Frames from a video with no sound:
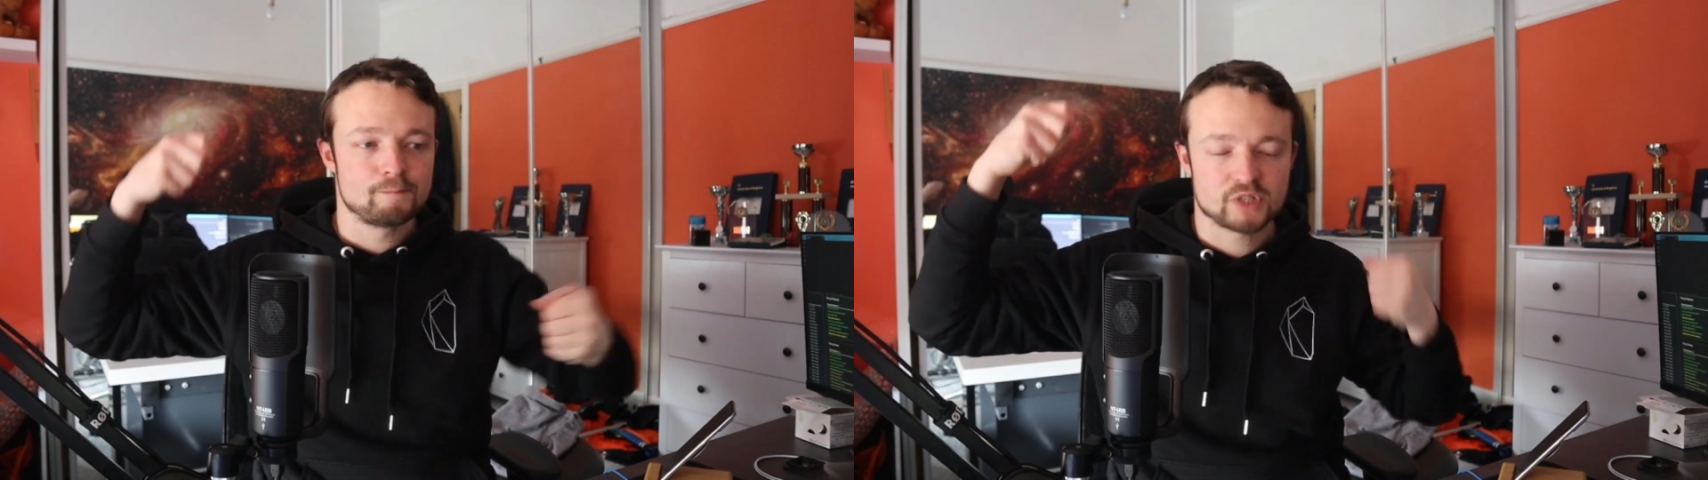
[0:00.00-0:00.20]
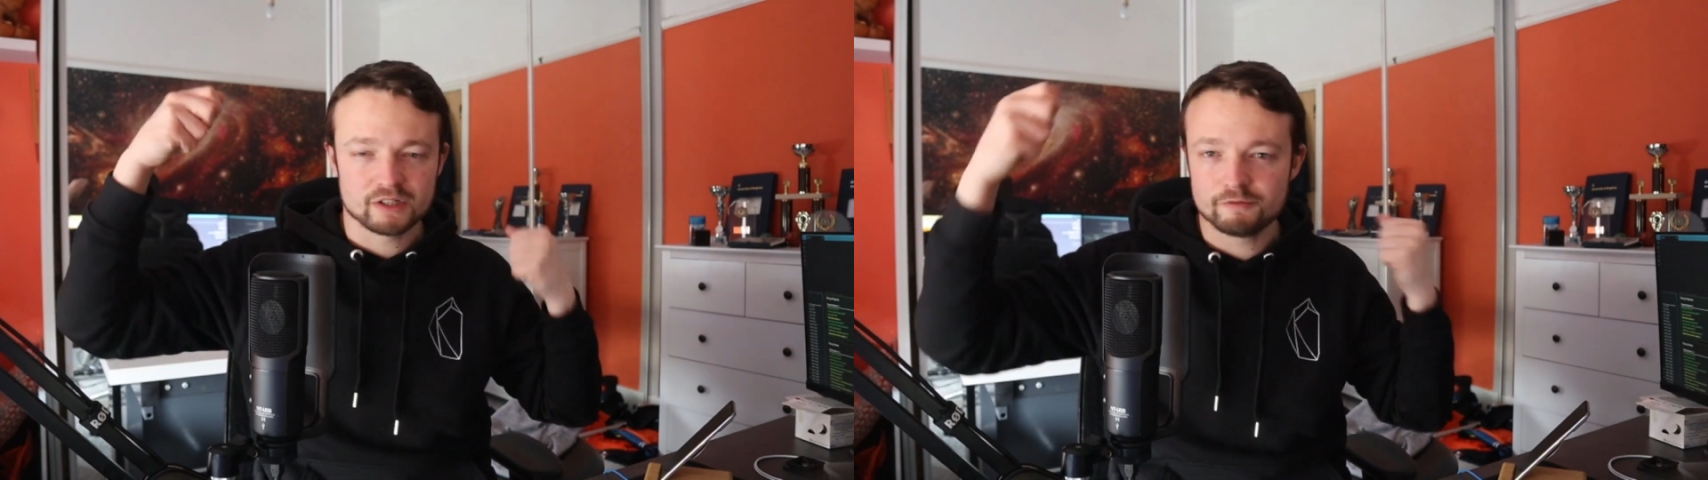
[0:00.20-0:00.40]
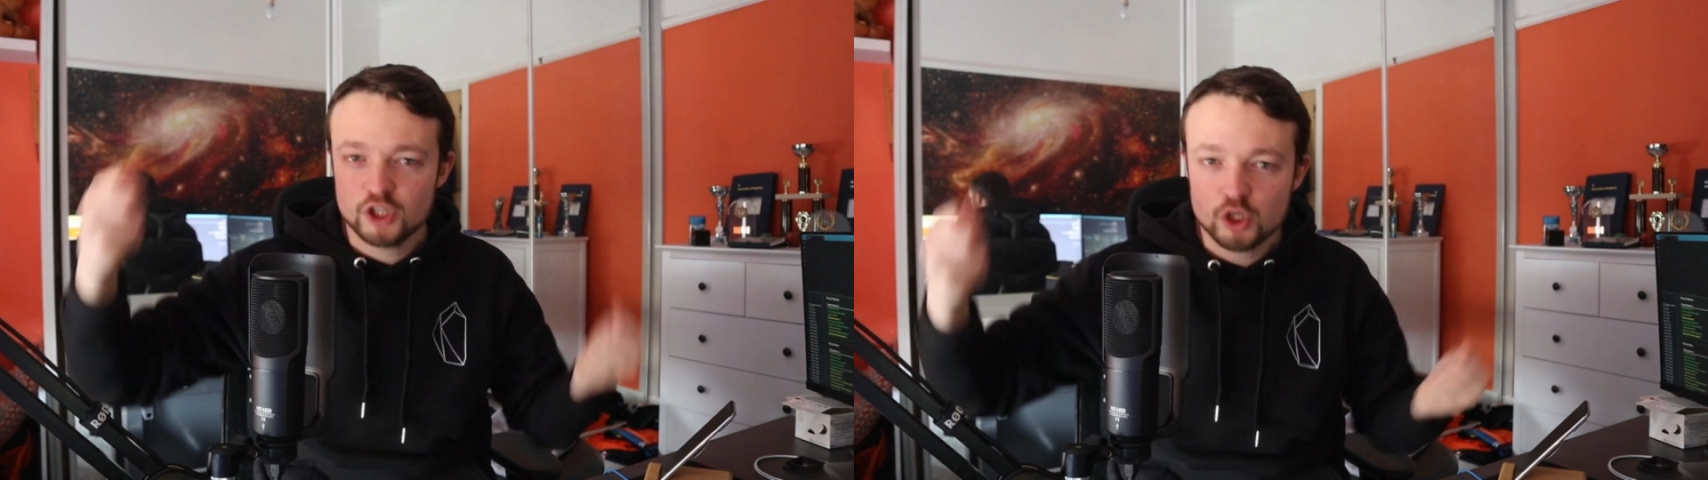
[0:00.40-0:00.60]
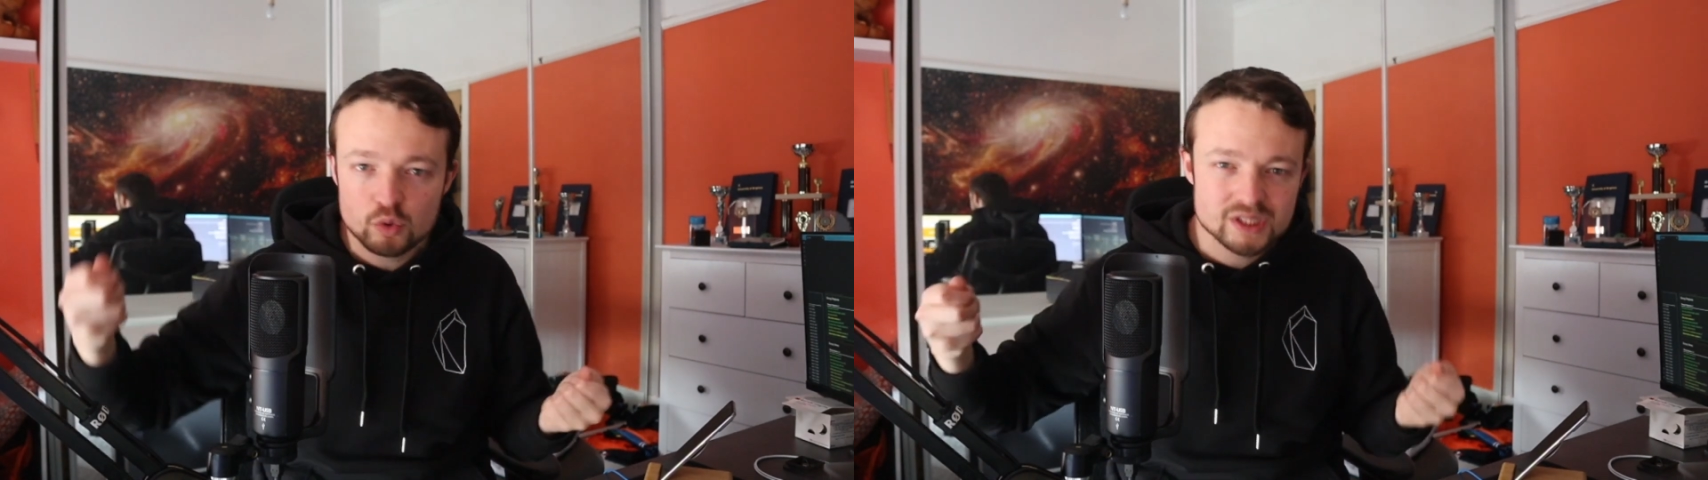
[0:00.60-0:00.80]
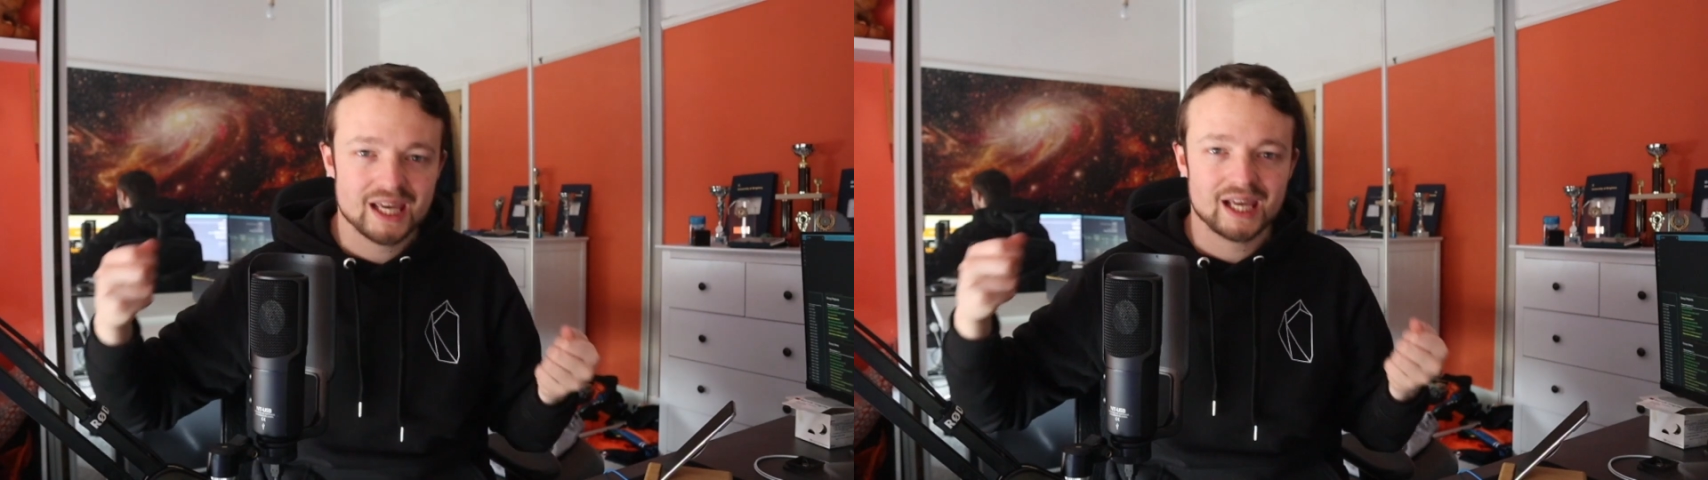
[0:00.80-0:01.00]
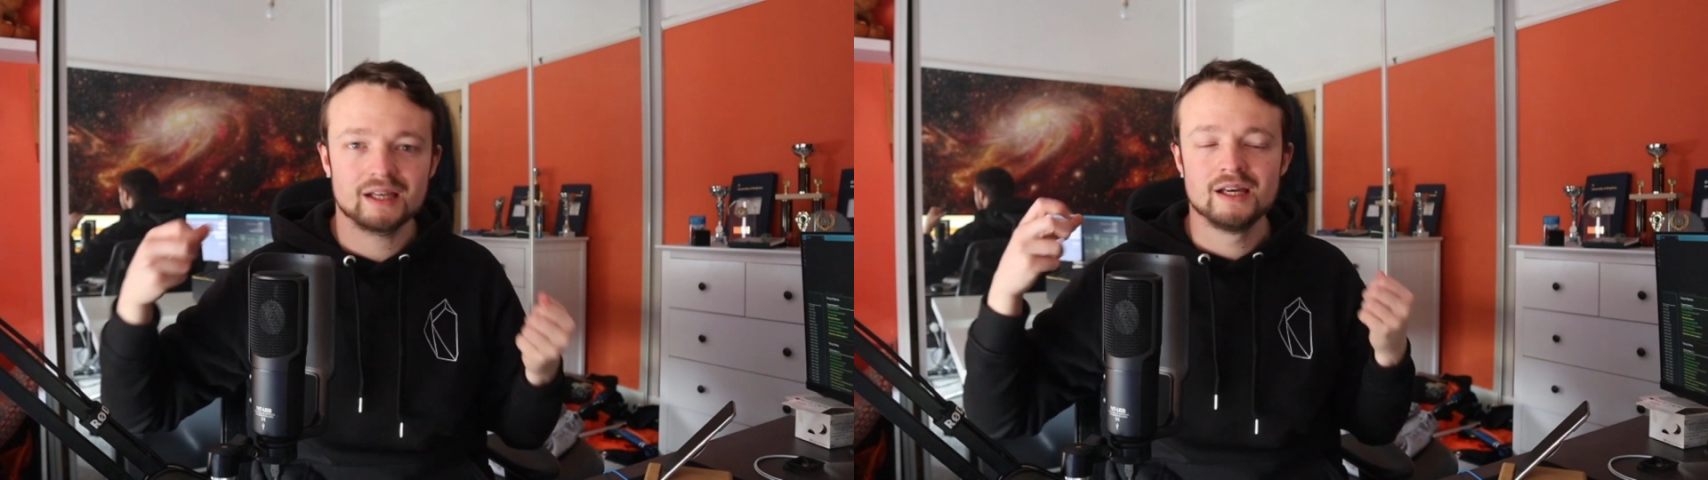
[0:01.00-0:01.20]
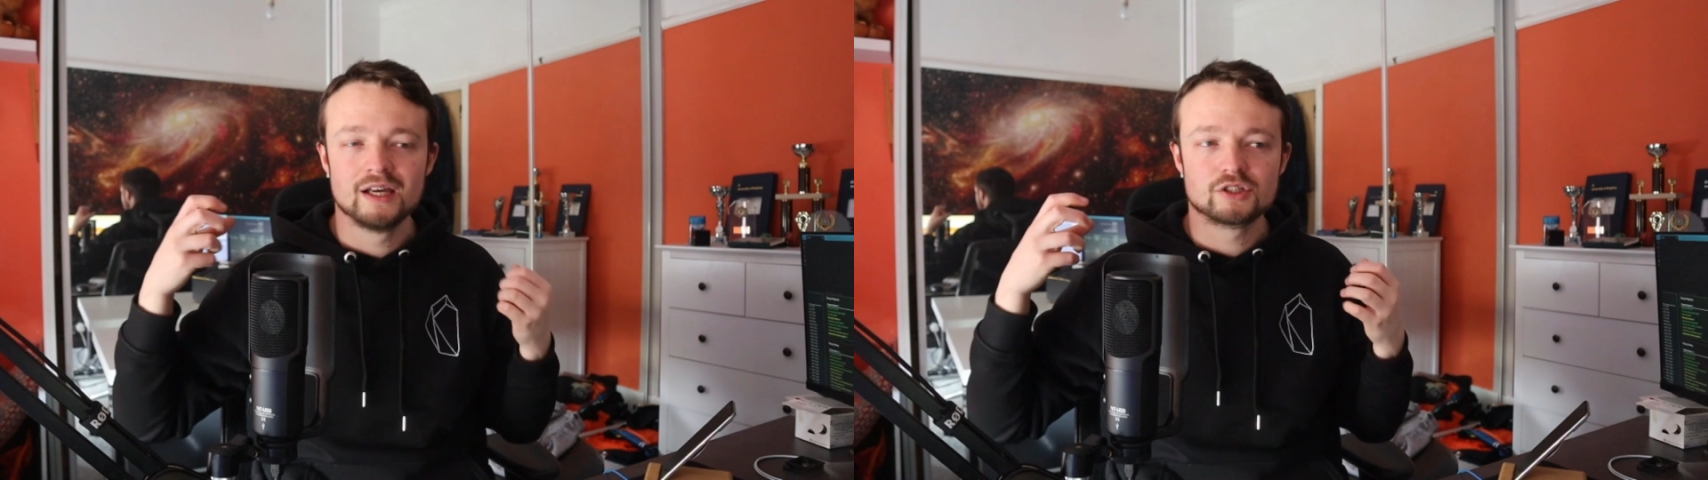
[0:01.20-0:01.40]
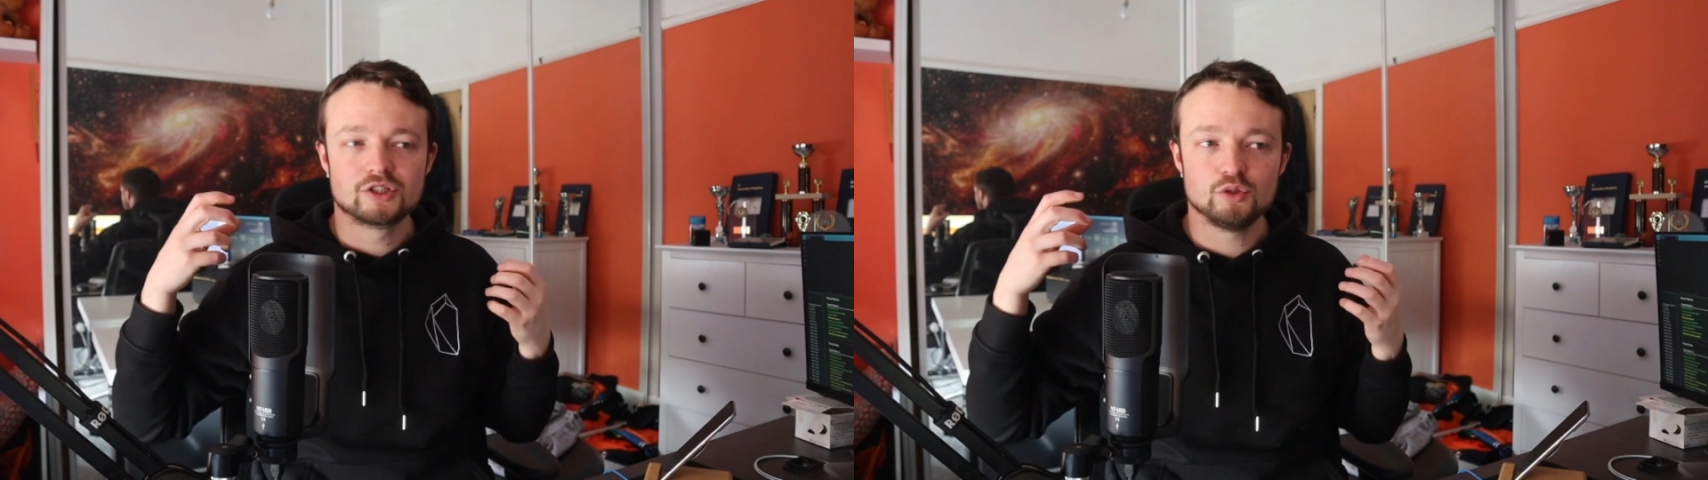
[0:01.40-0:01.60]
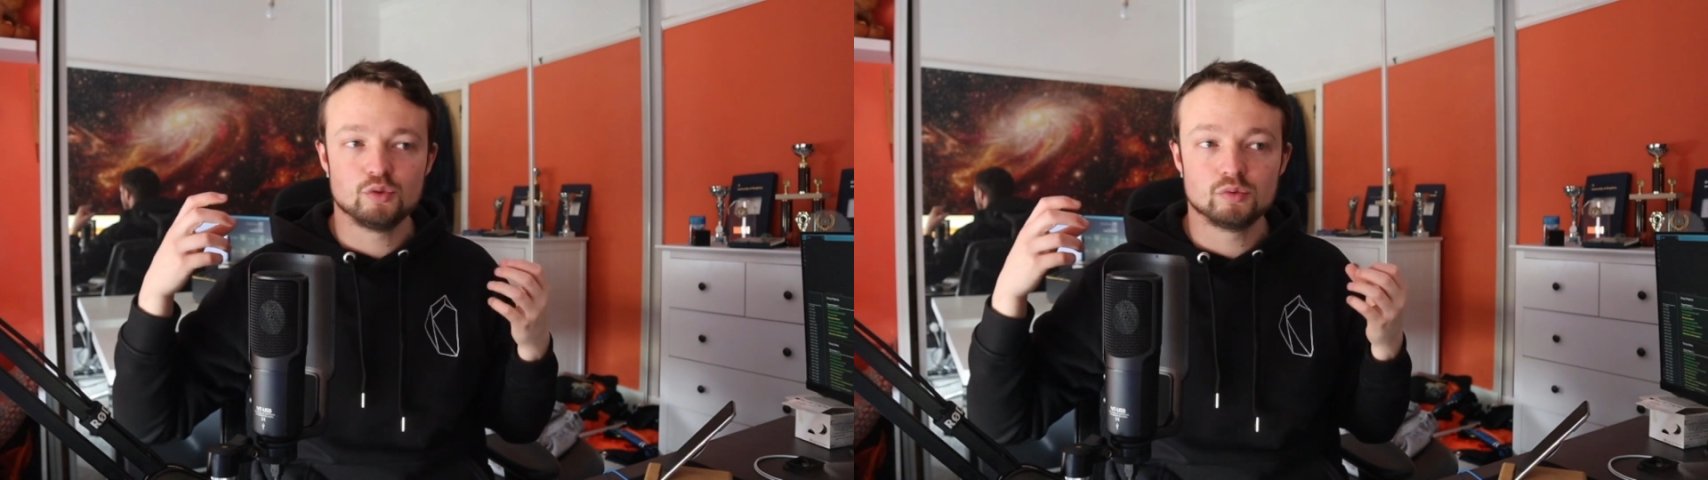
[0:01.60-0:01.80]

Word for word: confusing to